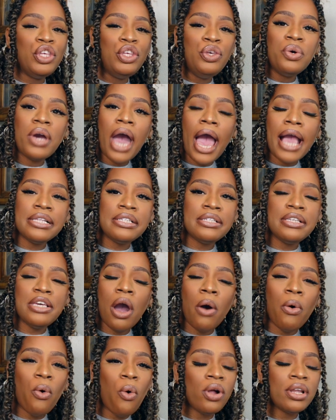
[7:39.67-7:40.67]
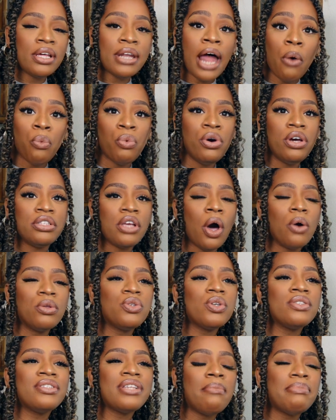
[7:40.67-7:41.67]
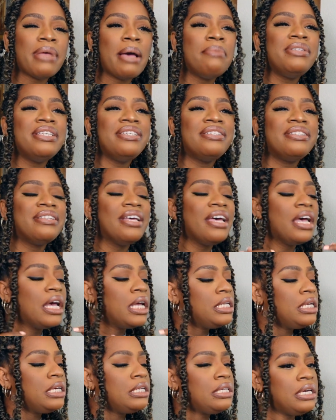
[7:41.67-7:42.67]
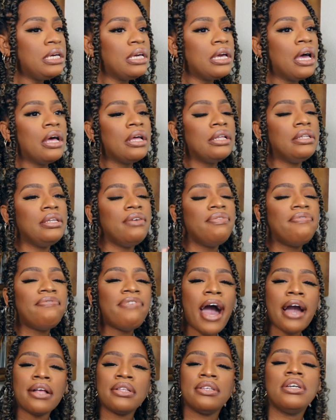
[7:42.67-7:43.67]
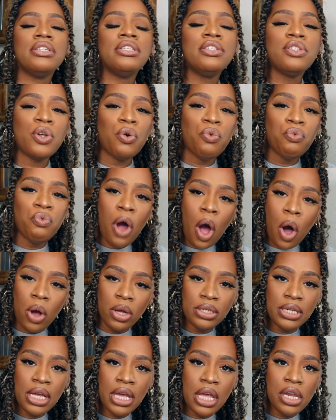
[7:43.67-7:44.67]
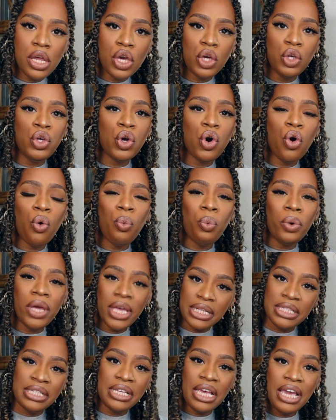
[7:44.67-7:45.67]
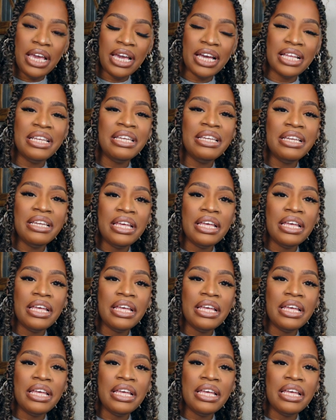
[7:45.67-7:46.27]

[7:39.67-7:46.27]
You guys see how all of that worked out. So sometimes the factors surrounding your waiting